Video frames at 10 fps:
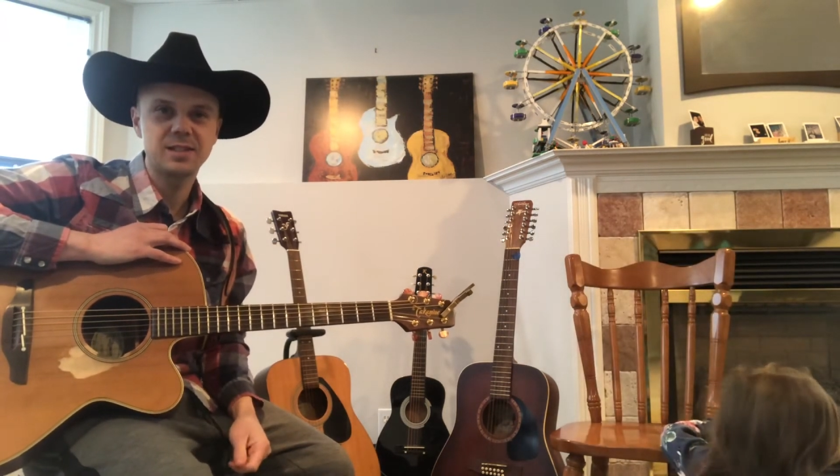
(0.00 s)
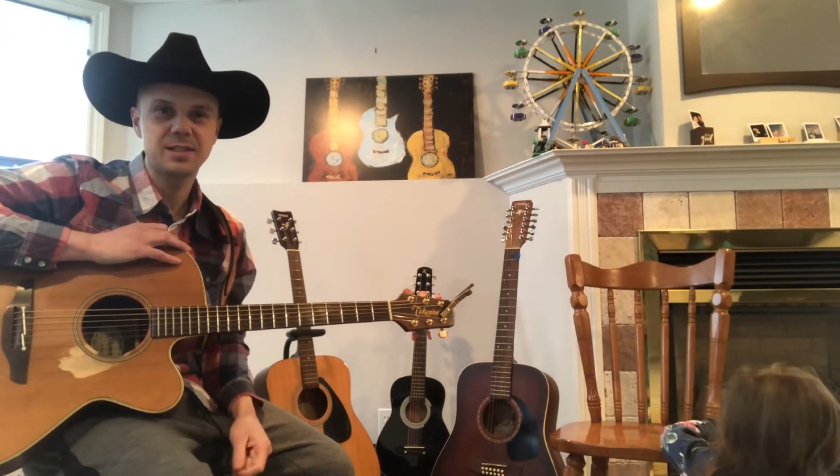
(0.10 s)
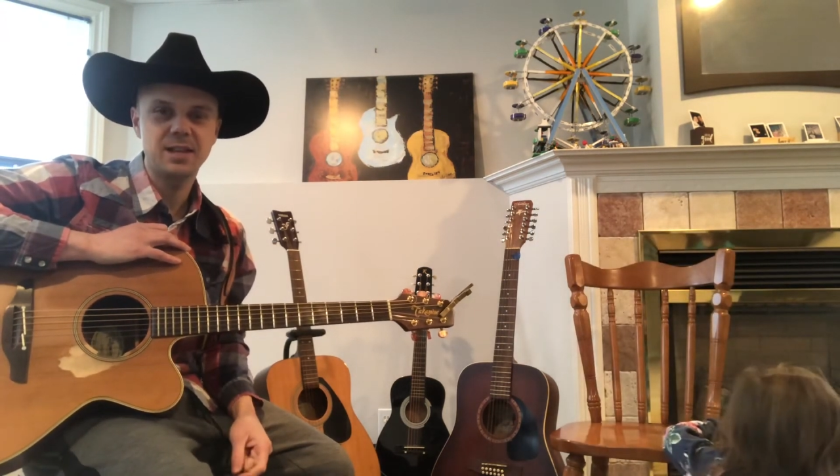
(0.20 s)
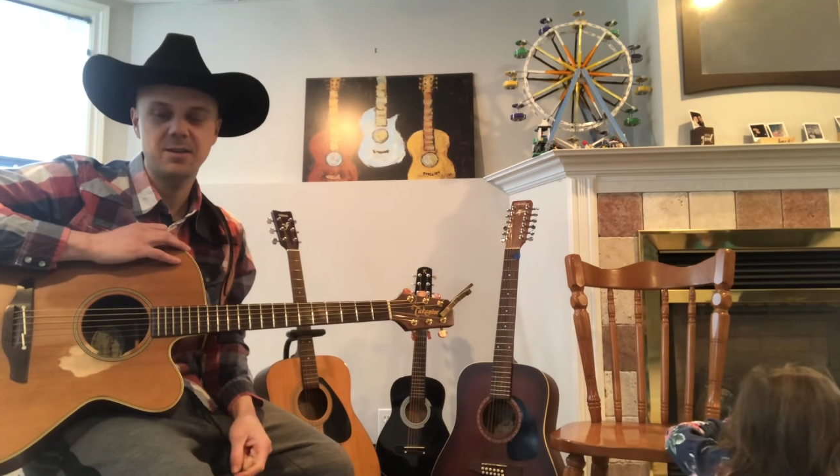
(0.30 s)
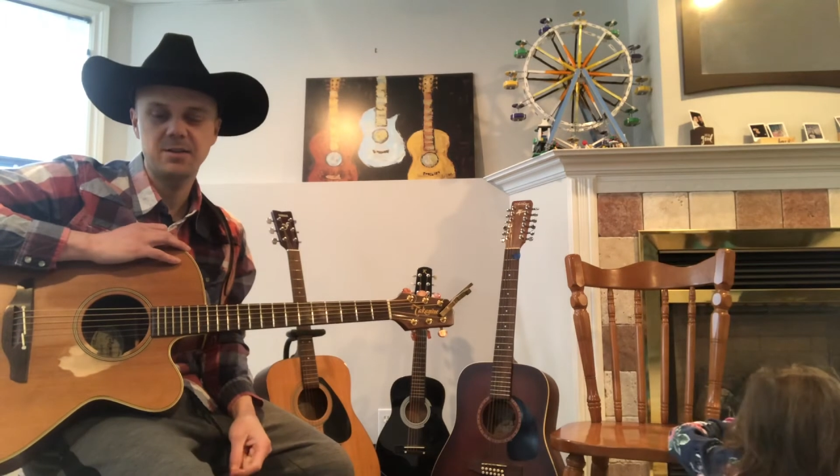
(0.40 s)

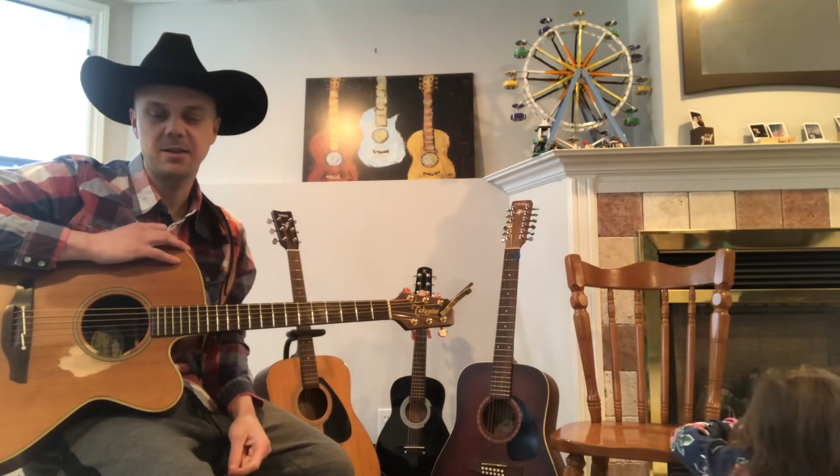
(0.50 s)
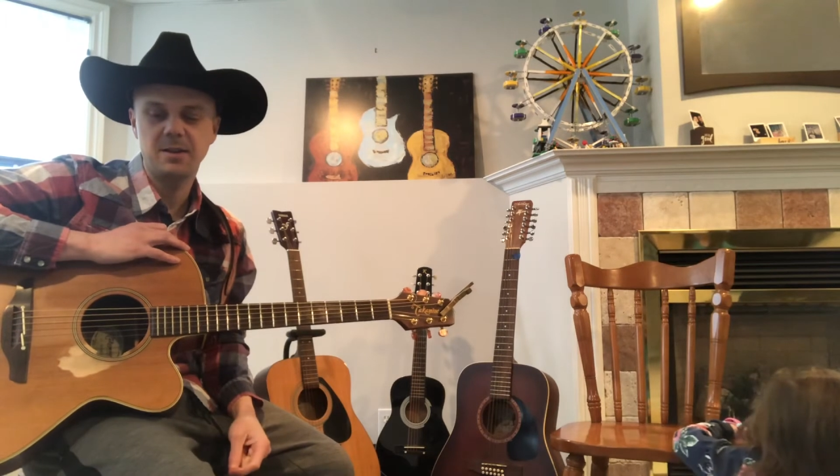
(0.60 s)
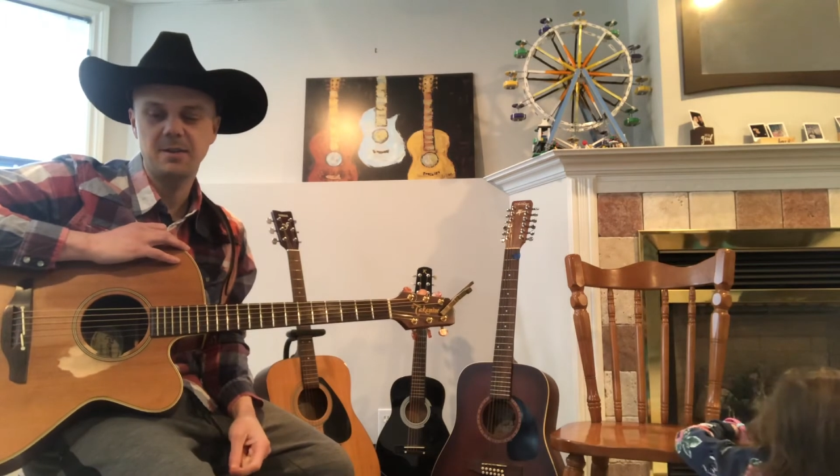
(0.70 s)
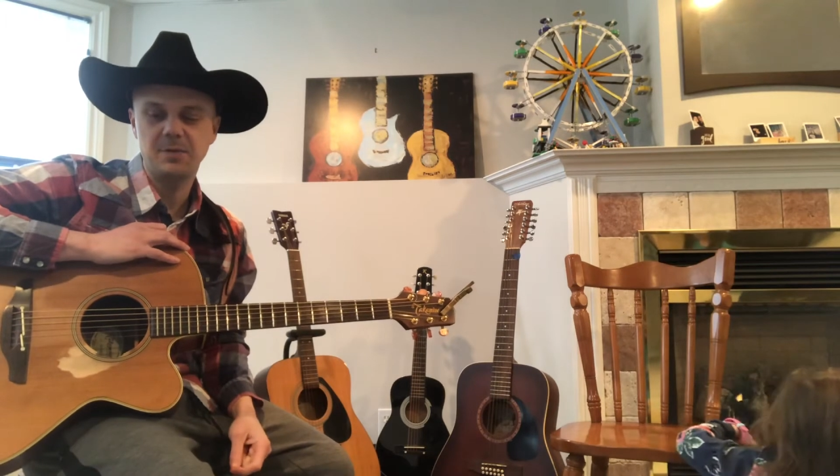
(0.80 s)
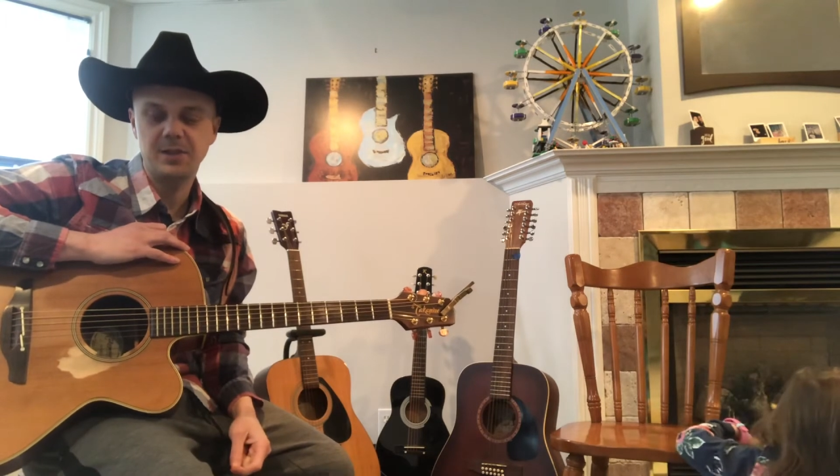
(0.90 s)
sound
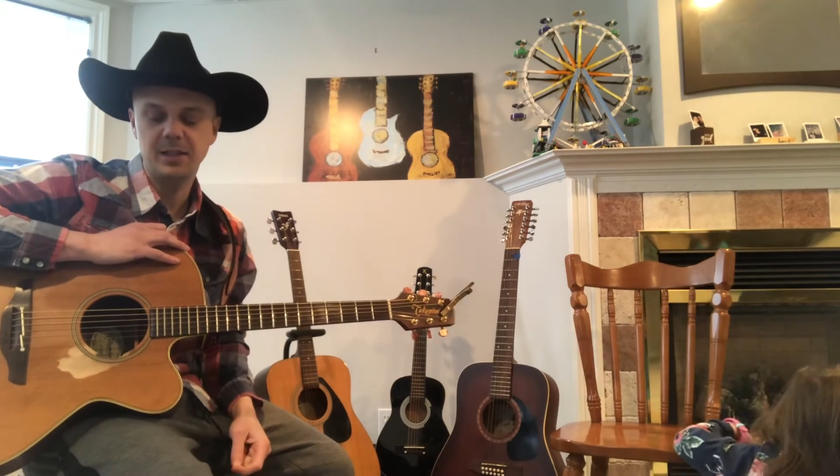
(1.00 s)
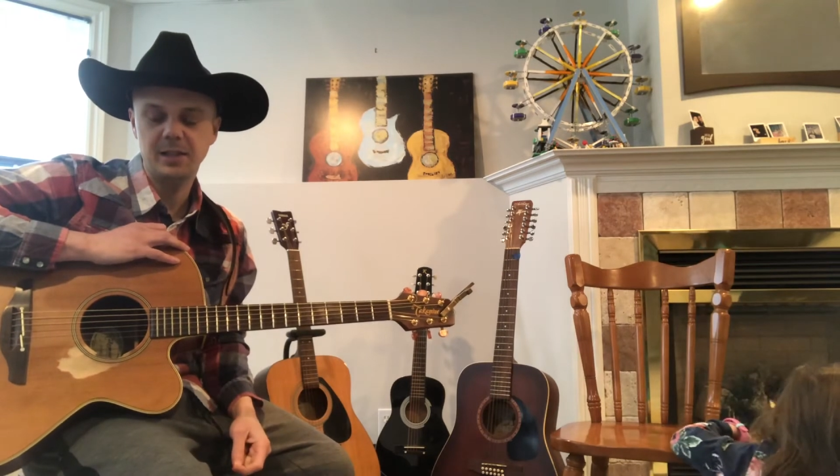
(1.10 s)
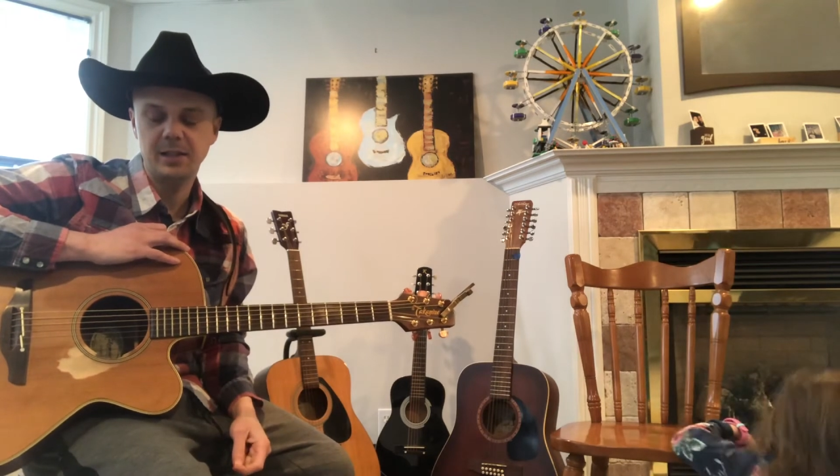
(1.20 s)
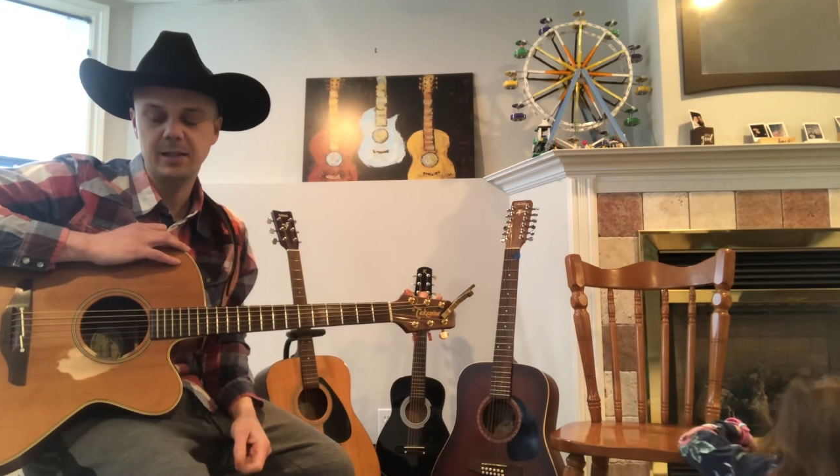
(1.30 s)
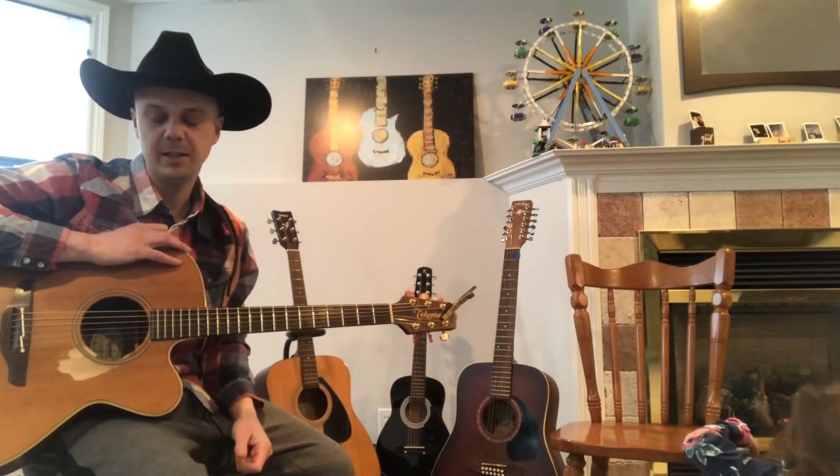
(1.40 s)
of the